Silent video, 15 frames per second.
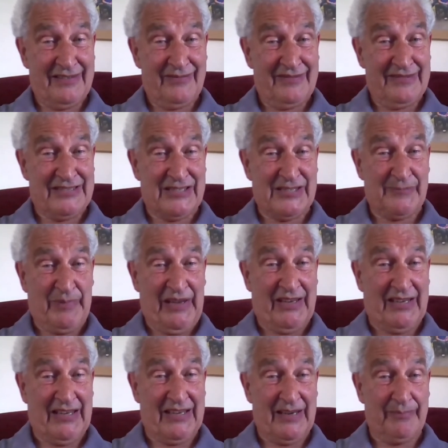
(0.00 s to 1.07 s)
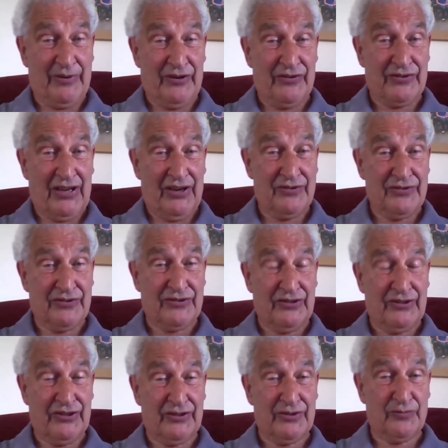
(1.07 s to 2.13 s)
speaking about how
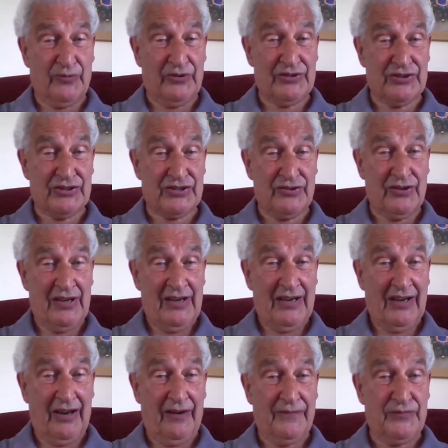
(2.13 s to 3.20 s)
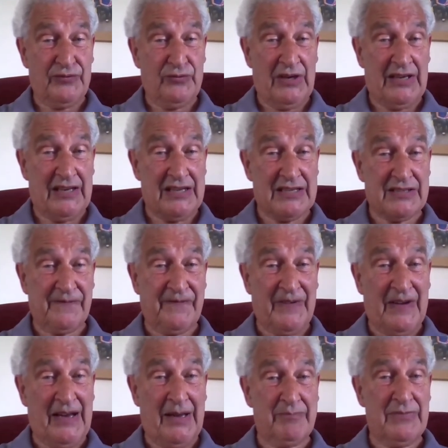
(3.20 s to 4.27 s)
God wants to have you in his
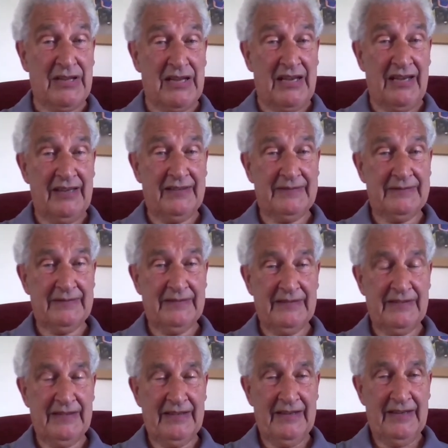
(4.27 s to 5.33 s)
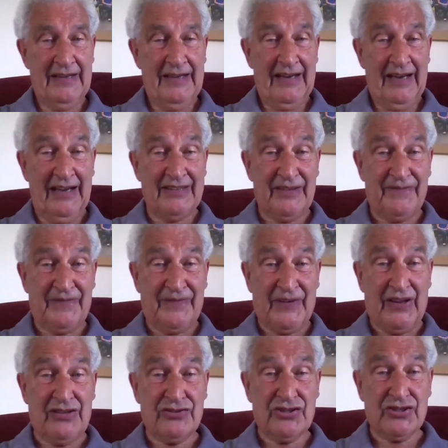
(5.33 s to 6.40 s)
family. And the
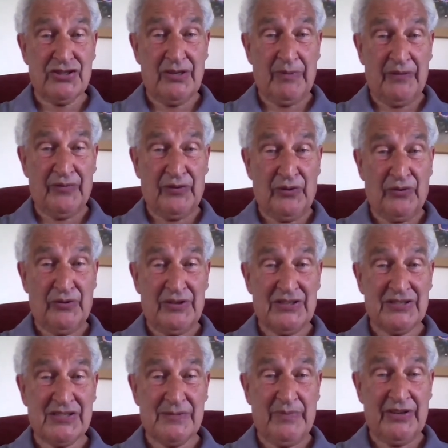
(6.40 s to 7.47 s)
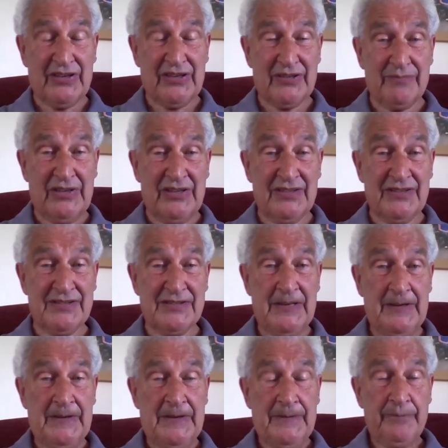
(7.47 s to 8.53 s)
friendship of the Holy Spirit means
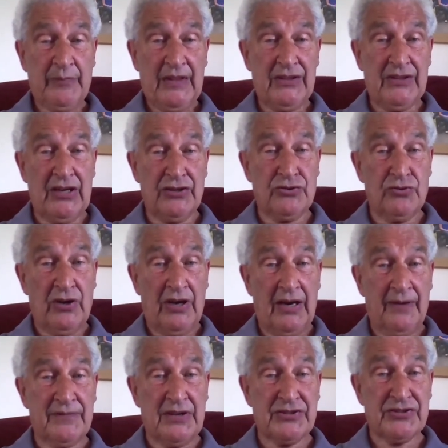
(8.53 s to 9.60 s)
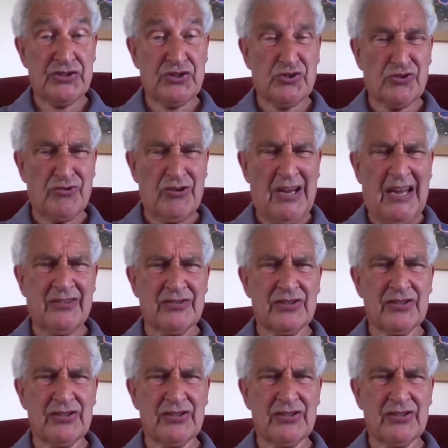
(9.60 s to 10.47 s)
that you have the strength